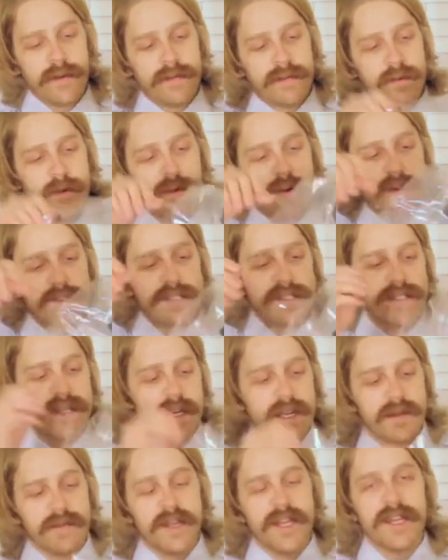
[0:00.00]
Of course, it's
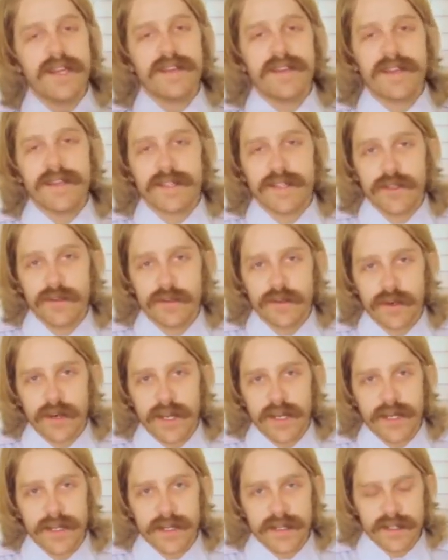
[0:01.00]
not going to be anything too
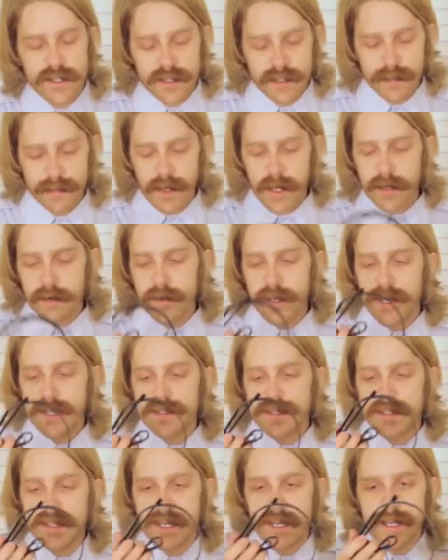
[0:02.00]
great. It's just a mono
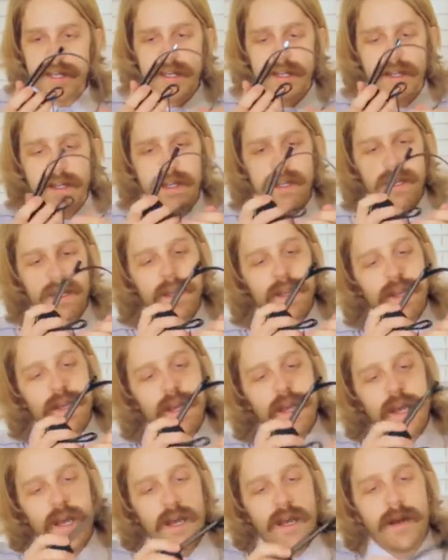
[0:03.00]
headset.
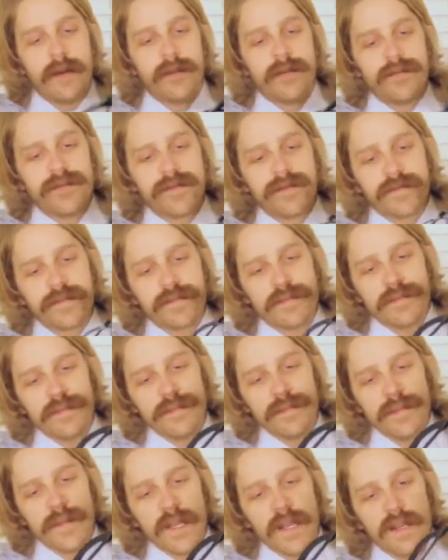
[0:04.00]

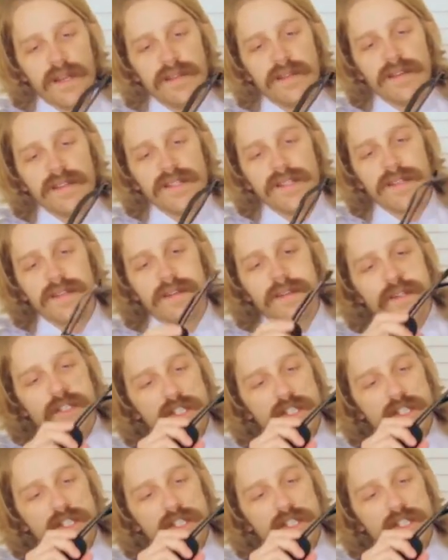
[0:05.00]
It looks a little